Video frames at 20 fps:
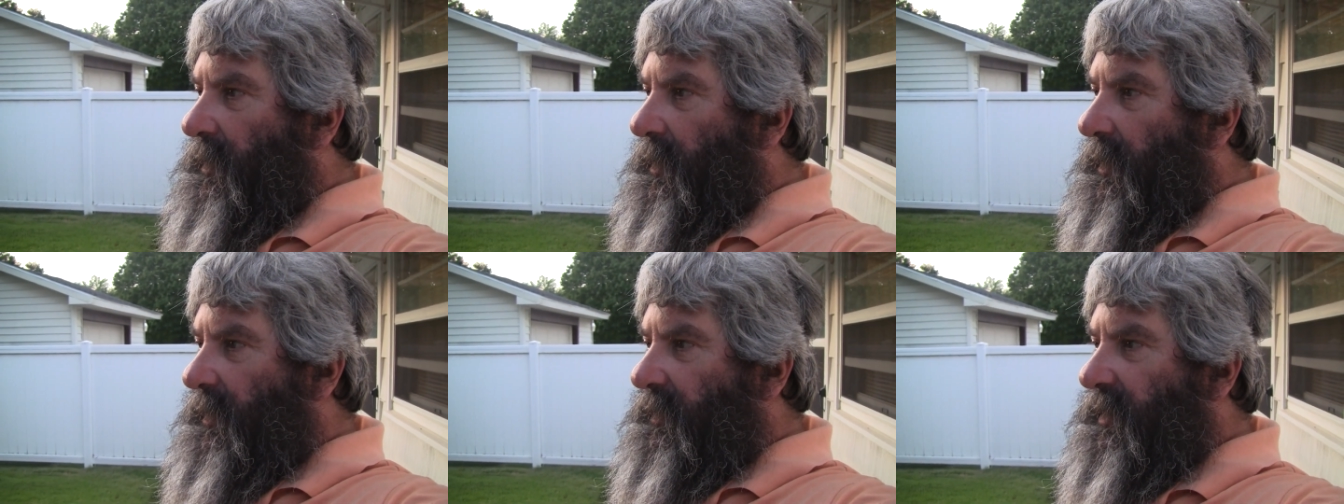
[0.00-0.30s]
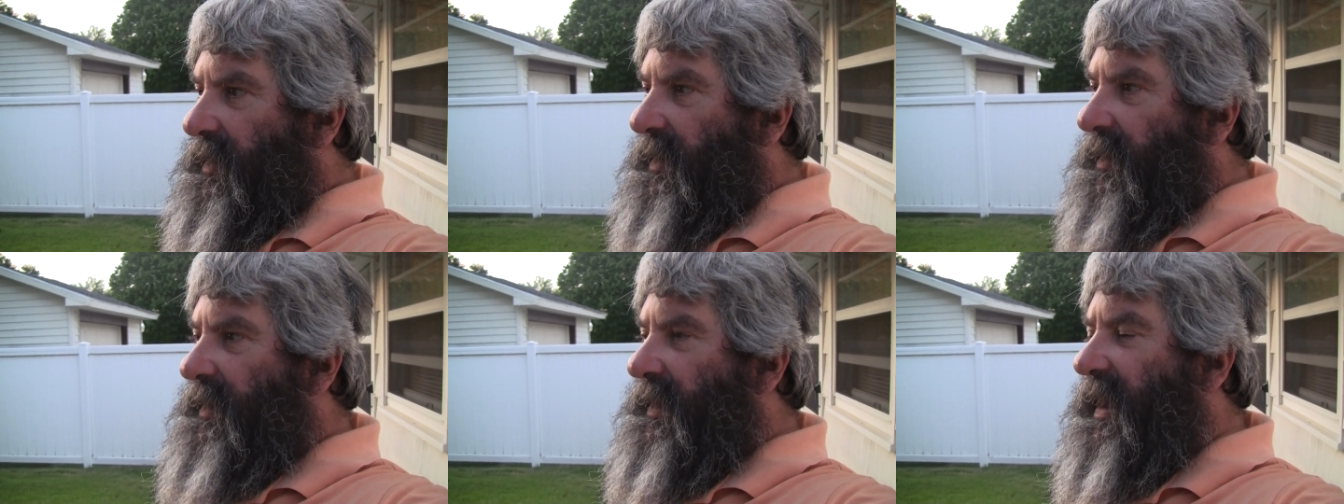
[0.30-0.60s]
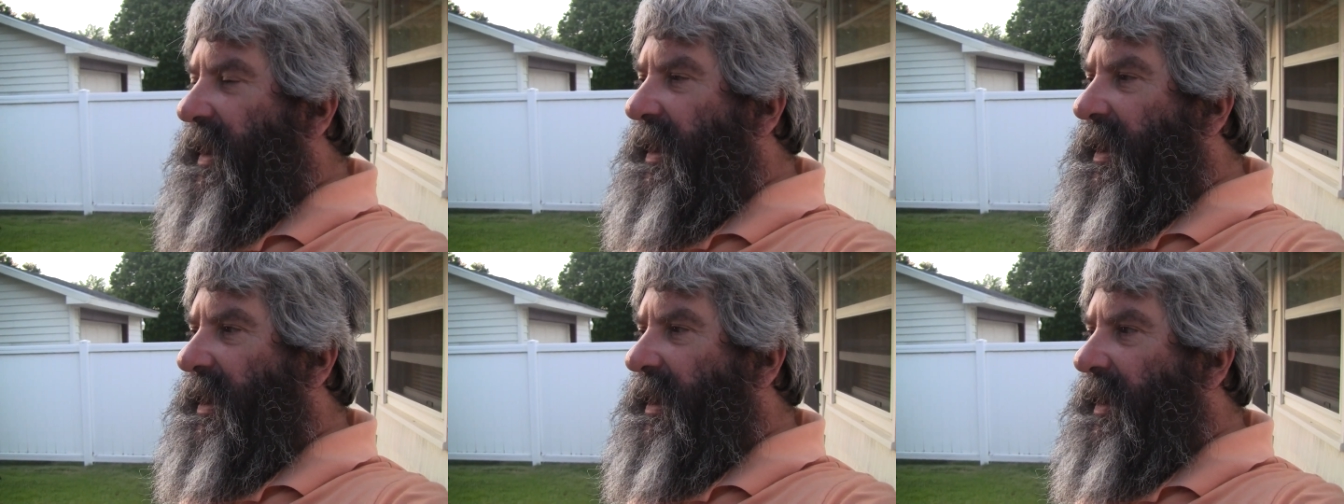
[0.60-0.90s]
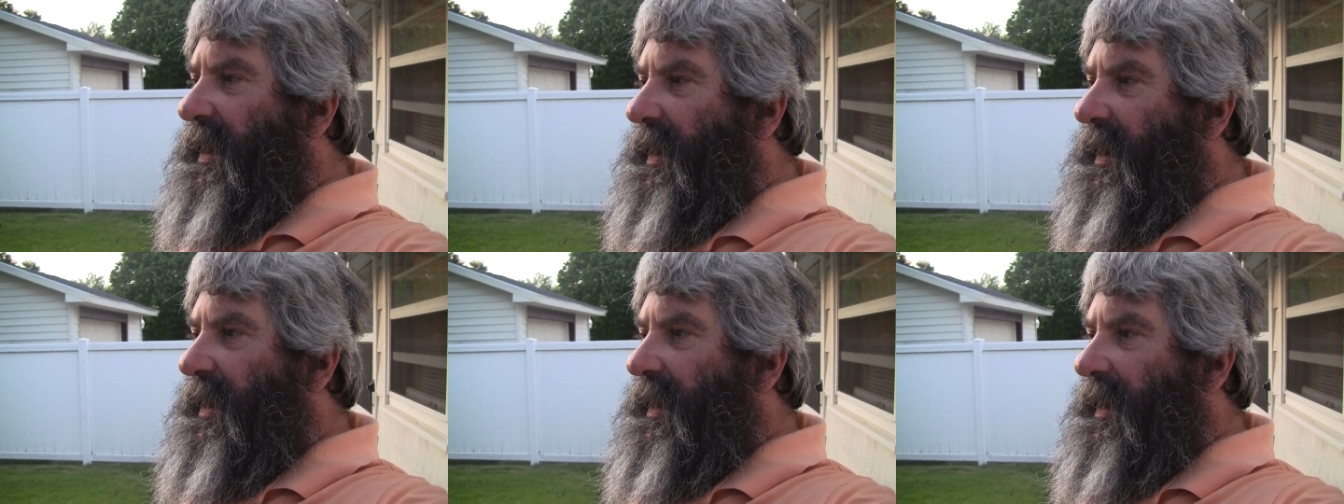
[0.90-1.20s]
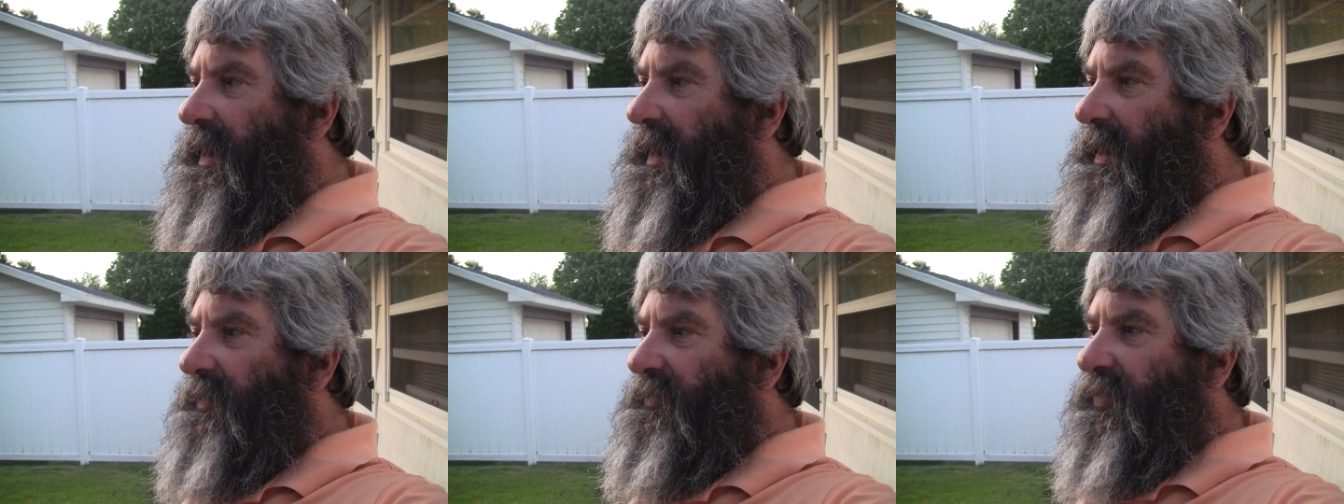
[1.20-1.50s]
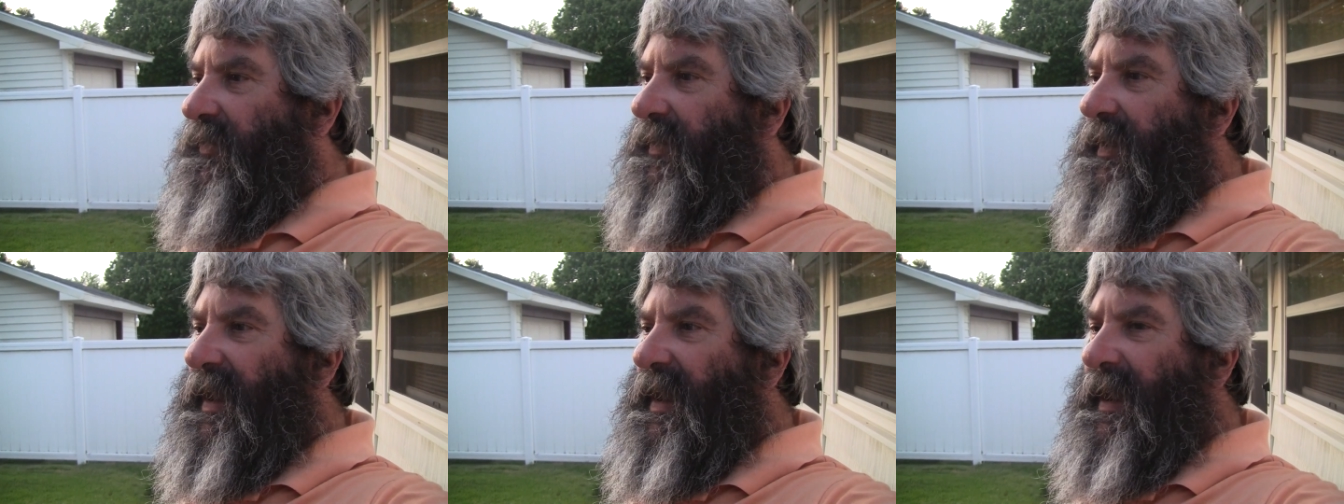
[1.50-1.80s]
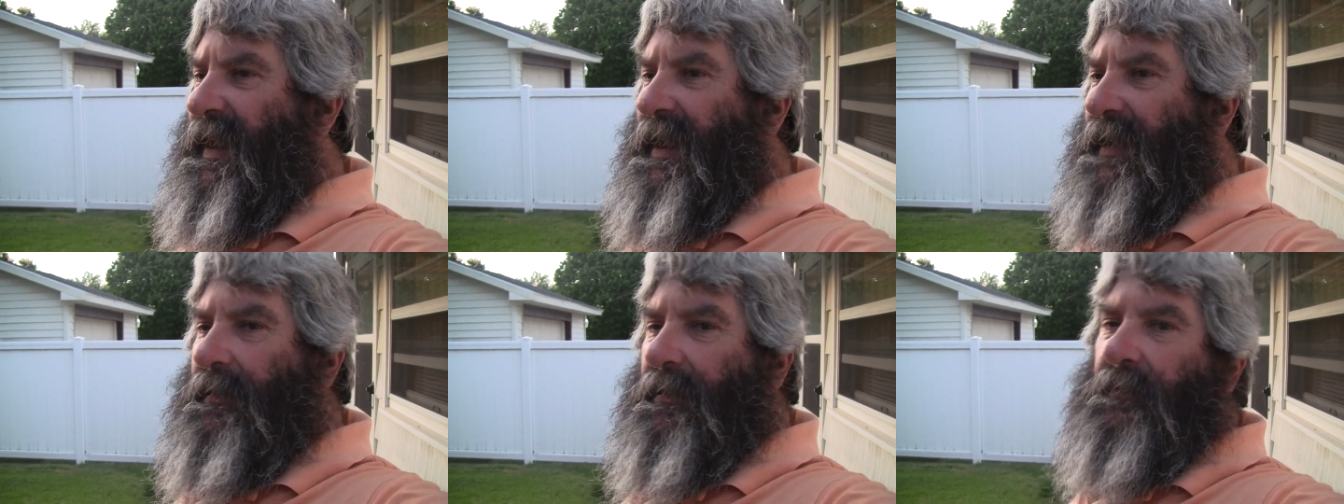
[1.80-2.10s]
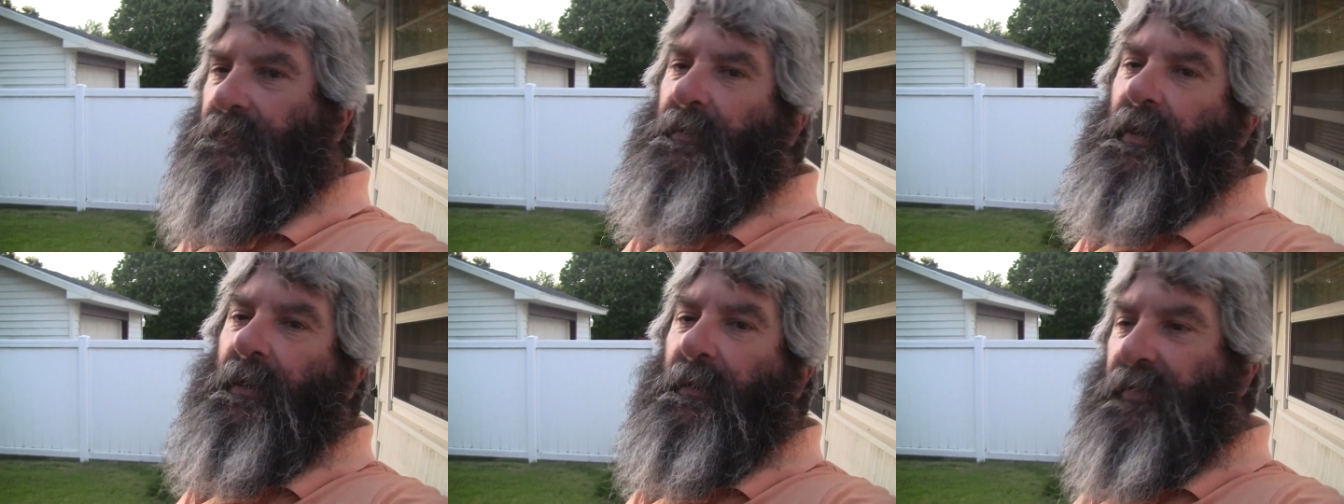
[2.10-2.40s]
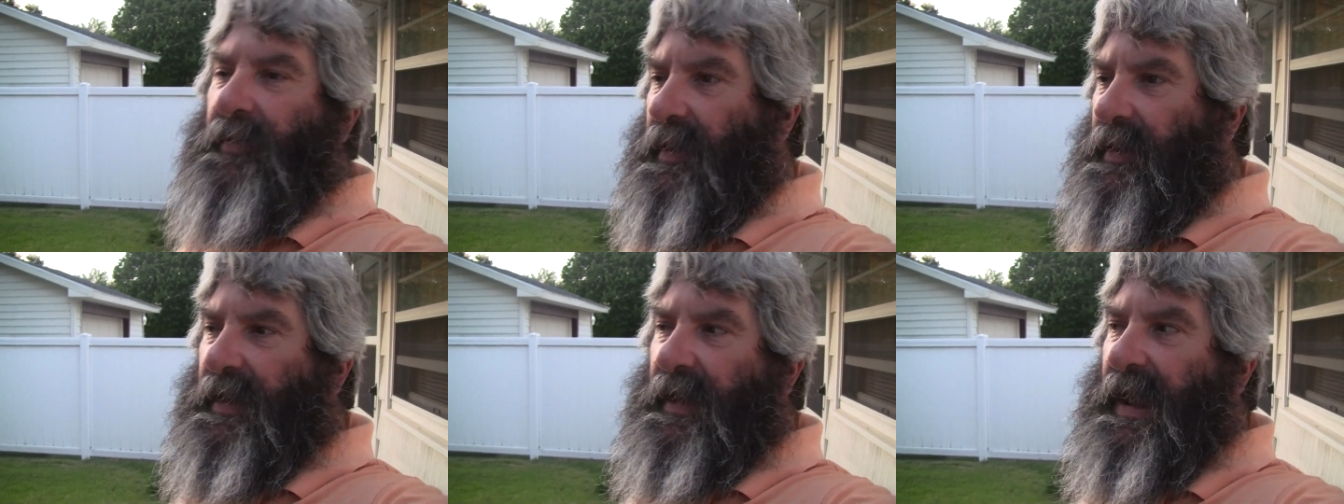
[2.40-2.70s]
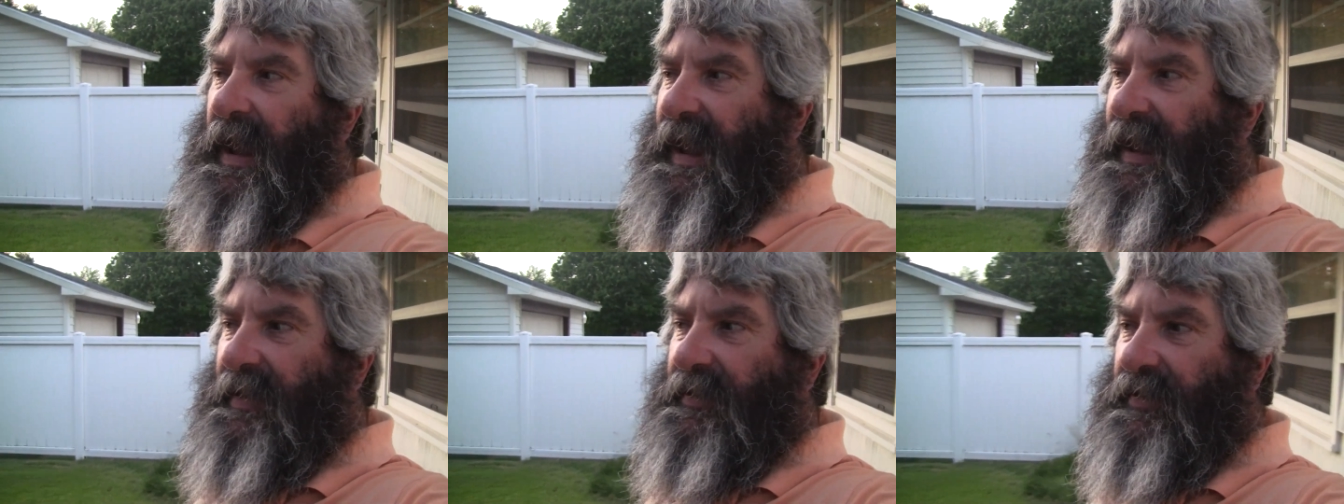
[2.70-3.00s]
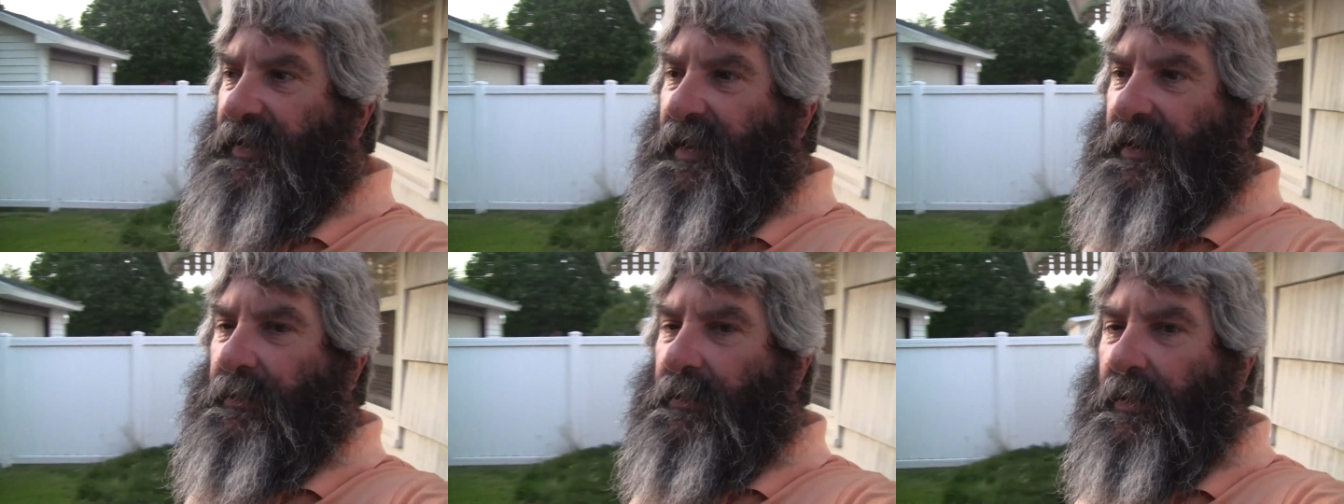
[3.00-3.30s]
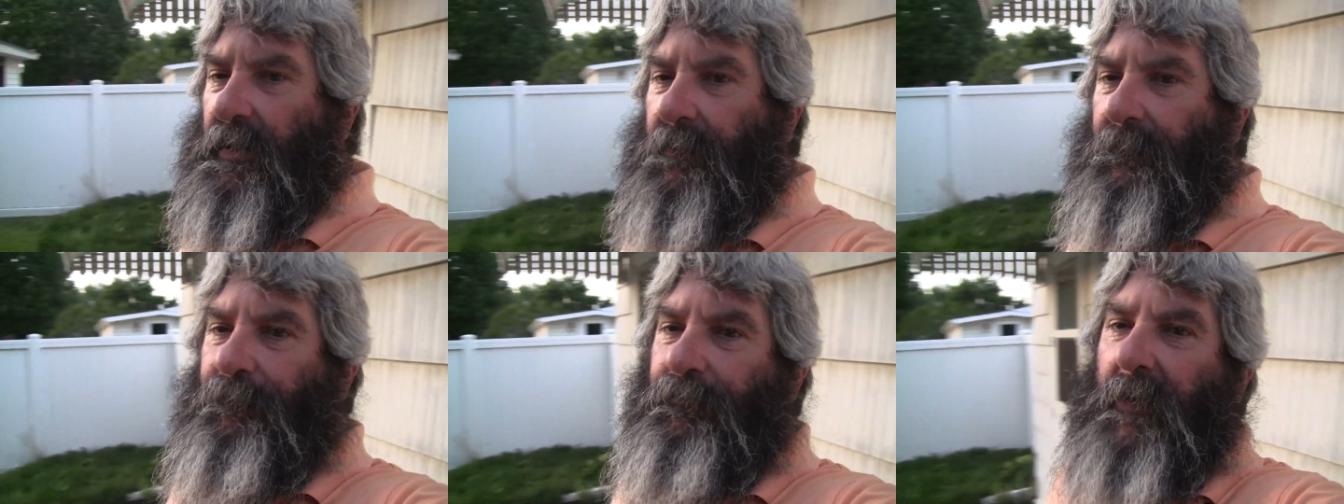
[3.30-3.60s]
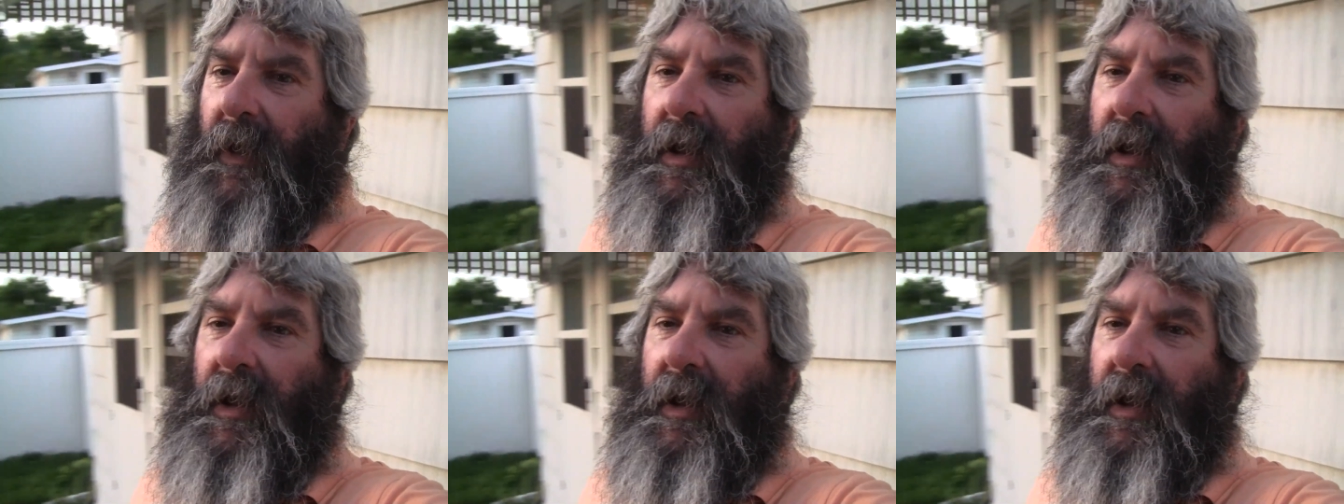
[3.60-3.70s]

And then after that, well, then I had dinner.